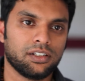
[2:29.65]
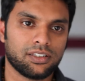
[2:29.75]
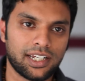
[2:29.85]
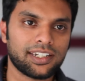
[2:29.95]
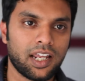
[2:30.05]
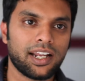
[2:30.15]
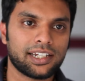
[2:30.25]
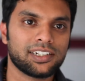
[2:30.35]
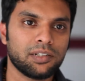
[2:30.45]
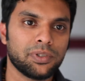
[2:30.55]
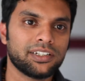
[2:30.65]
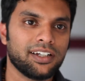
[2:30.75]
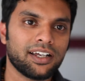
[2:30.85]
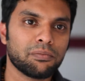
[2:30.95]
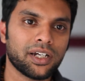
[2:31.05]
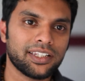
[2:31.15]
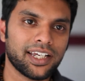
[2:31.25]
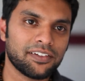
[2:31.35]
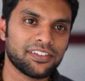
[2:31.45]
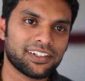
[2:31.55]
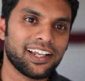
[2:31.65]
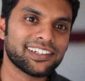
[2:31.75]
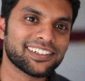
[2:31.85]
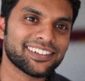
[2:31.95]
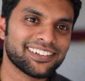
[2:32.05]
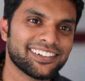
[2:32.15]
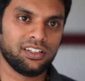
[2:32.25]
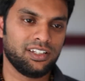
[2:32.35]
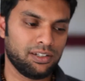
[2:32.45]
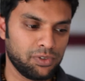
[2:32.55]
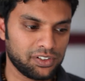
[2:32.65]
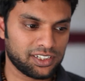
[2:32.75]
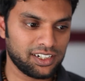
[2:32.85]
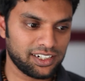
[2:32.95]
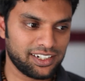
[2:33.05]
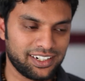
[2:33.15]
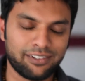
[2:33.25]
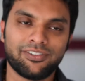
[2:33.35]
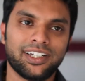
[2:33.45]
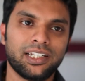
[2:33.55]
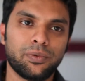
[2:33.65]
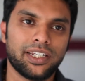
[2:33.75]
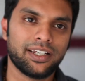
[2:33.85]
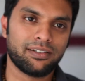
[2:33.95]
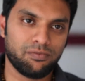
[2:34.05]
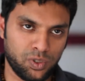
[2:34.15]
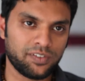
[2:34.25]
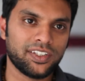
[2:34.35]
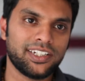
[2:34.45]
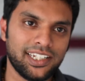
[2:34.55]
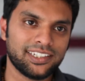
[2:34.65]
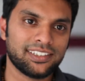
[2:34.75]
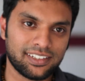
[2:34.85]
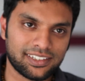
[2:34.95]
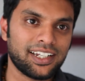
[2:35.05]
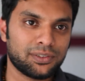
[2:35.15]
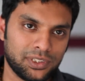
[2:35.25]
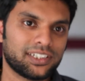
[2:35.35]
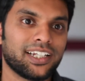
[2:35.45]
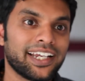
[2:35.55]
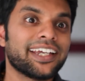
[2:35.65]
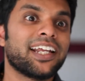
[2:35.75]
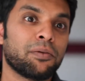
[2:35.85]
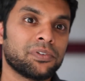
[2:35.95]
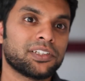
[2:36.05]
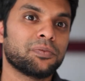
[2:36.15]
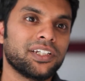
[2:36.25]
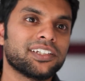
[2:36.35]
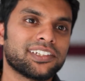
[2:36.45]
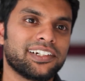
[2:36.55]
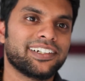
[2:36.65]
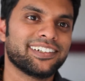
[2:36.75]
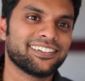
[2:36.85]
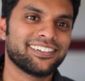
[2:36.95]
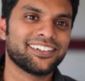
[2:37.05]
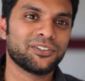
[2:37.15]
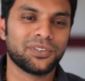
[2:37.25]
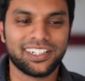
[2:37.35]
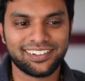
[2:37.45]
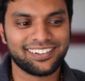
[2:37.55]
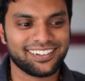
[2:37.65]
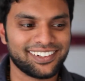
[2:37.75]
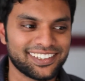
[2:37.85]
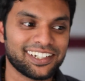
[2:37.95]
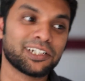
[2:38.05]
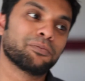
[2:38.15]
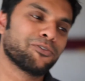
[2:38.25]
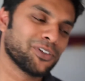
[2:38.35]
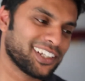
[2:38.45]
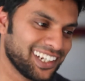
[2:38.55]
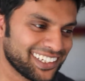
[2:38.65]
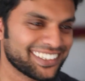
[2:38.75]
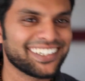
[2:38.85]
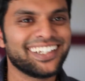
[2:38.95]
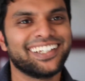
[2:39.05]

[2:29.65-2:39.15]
That can actually be done by the end of the class. We were stuck here, and finally we get one of the TAs in this class, which again happens to be Sarah, who I consulted before the class.